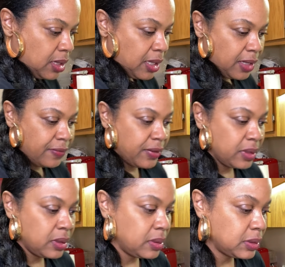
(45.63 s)

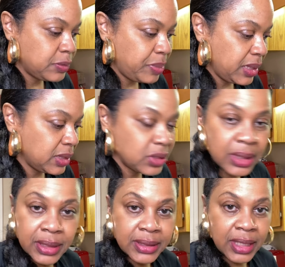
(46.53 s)
the spinach
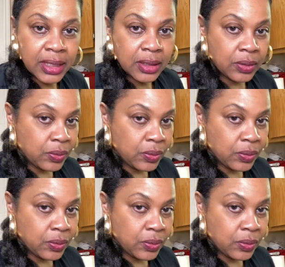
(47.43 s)
lasagna